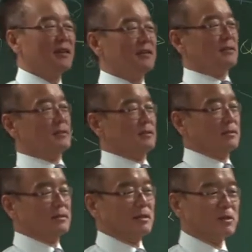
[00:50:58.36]
that is
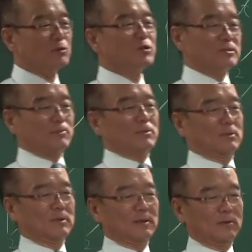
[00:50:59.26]
somewhat
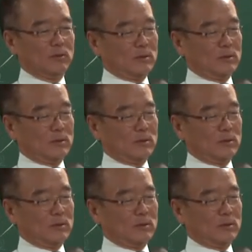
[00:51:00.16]
useful. Okay?